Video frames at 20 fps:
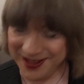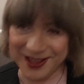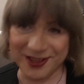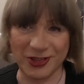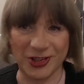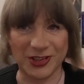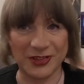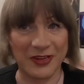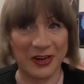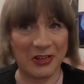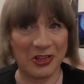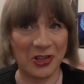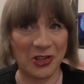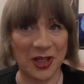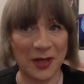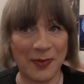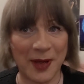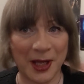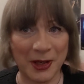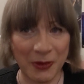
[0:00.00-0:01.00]
Draws a very
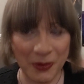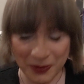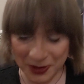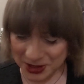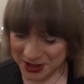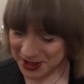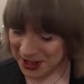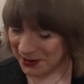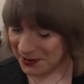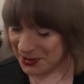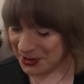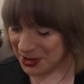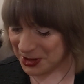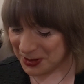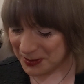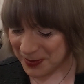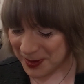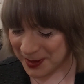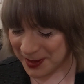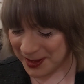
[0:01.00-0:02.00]
ugly penguin, which is how it
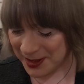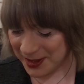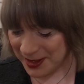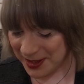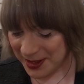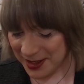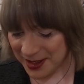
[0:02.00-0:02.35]
should be.